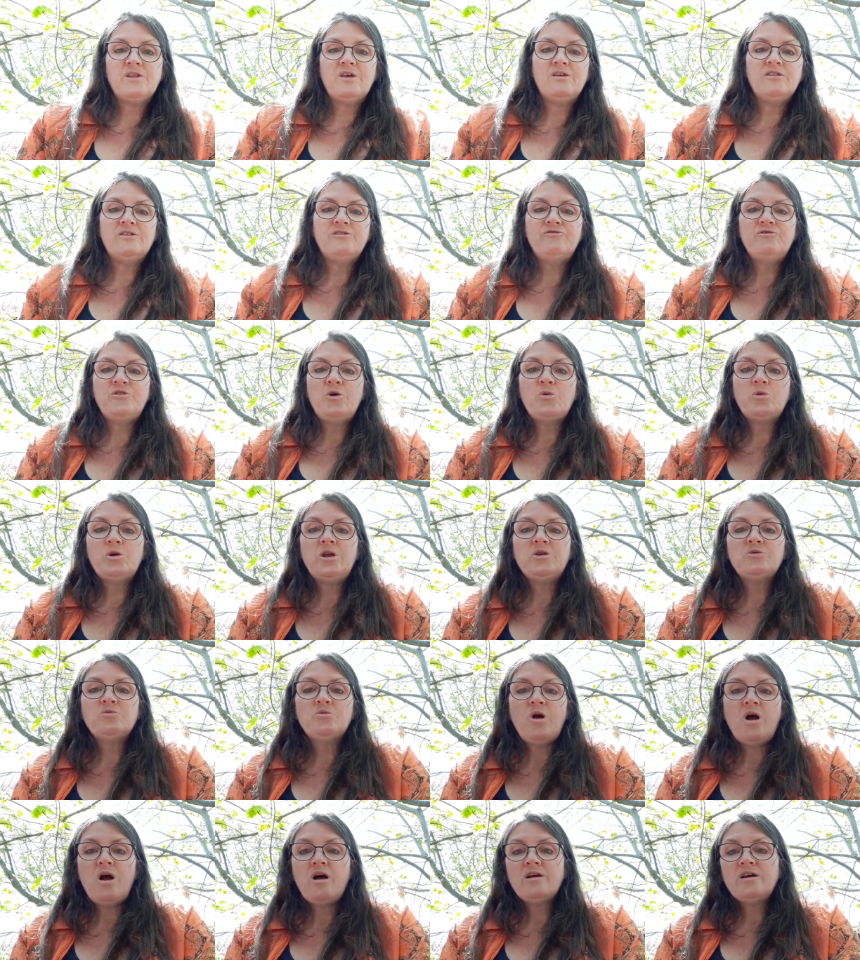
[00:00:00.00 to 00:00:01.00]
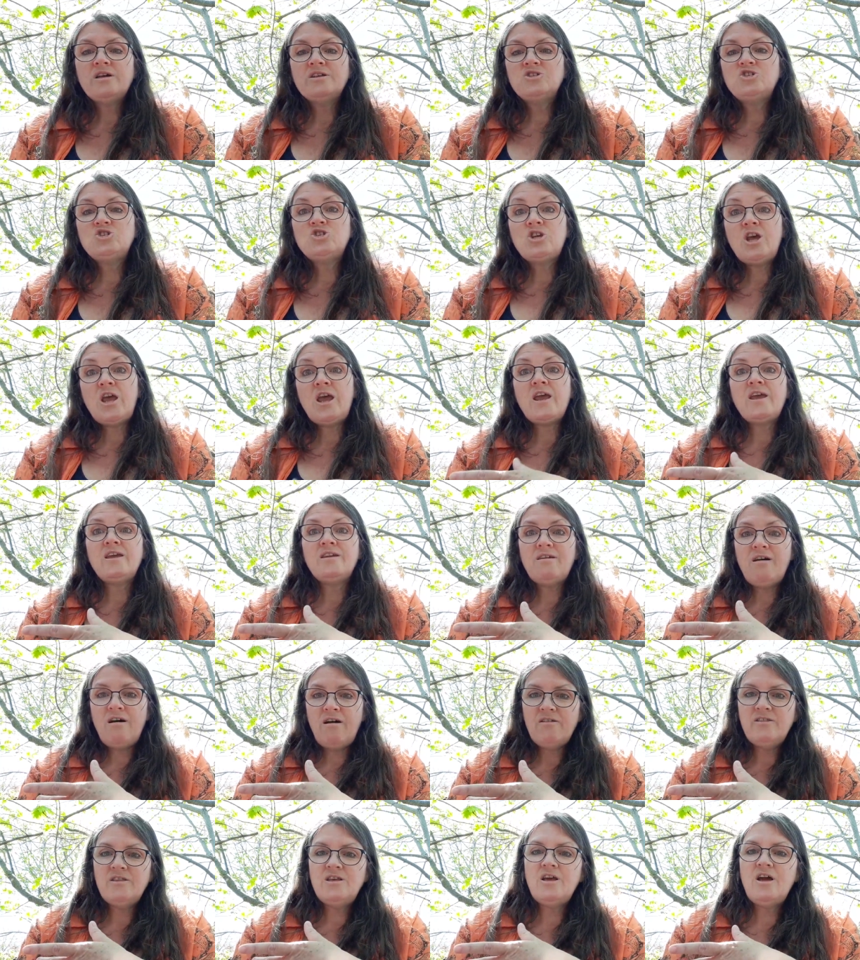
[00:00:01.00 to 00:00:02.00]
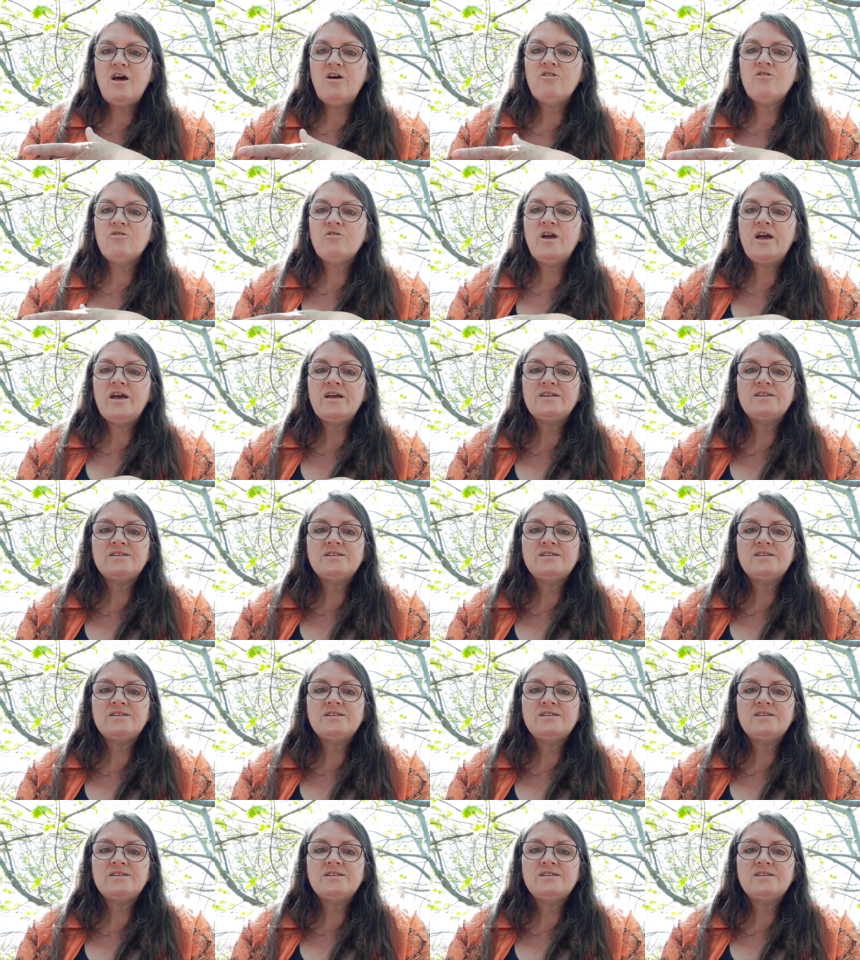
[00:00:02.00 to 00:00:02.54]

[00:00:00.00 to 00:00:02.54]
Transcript: the phone had rung, and Shane, on the other end,